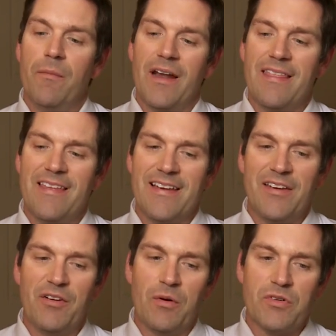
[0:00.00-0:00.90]
But I
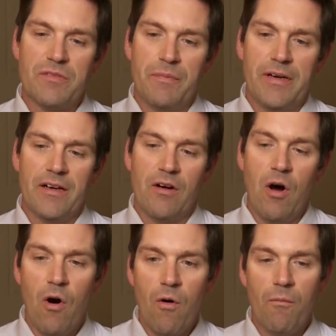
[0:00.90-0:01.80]
think, you know, just being at
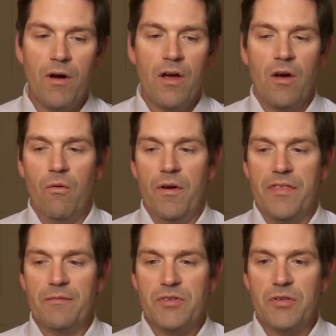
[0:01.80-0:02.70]
home with
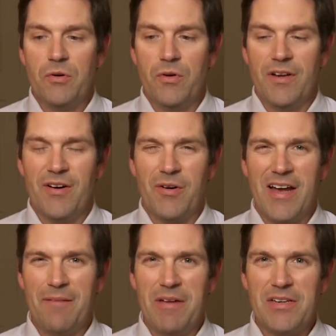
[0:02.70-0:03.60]
them too, you know,
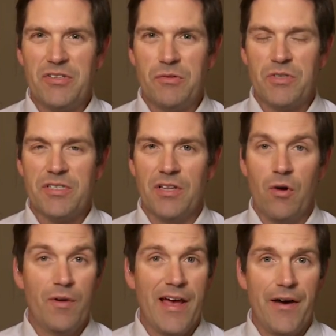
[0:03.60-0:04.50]
kind of makes you
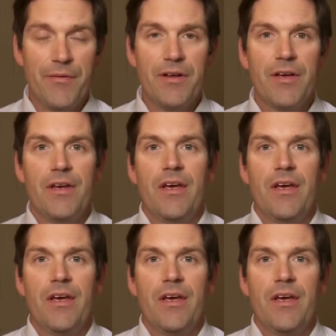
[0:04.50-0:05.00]
slow down